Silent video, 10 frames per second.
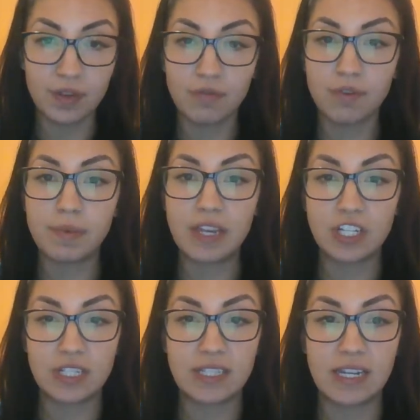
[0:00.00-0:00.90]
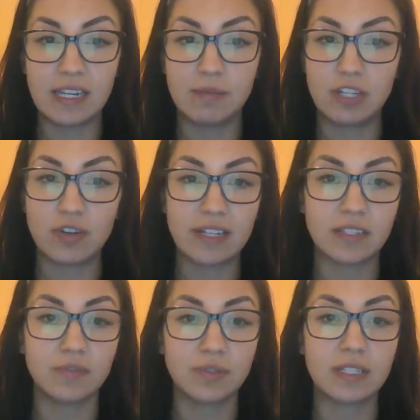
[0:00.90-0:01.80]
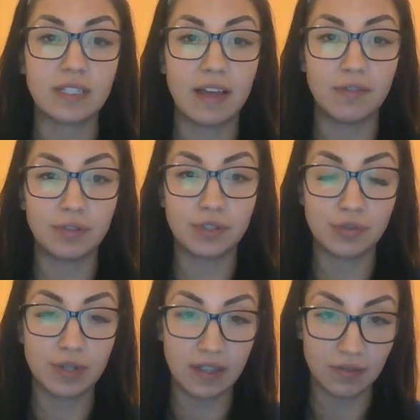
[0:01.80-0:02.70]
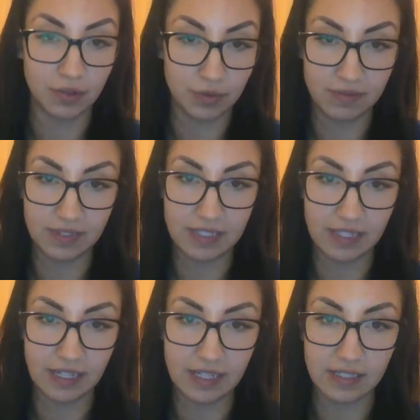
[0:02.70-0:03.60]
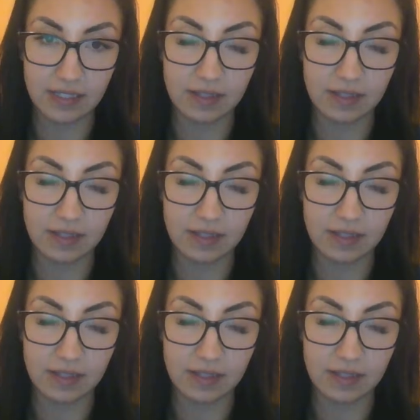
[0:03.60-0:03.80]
for patients that need to be transferred to level 2 or level 3 facilities.